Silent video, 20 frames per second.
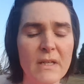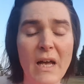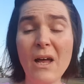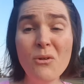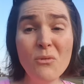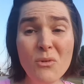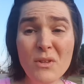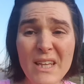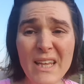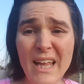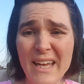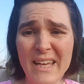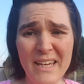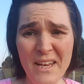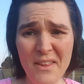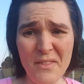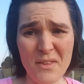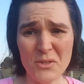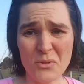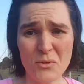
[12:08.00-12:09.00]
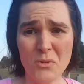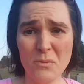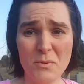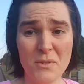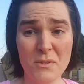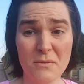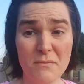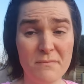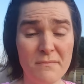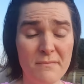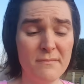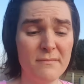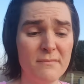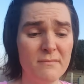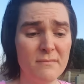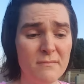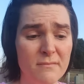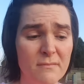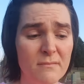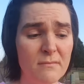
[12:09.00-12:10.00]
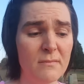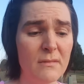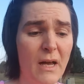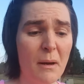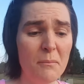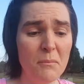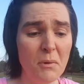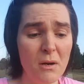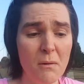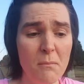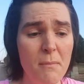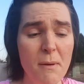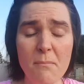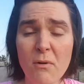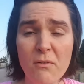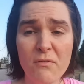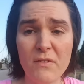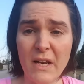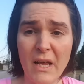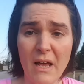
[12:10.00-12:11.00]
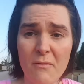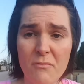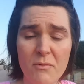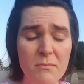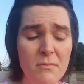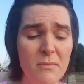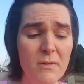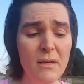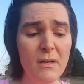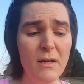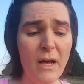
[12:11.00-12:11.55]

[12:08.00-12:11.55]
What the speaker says: I don't really like any of these groups. I'm not a member of any of them.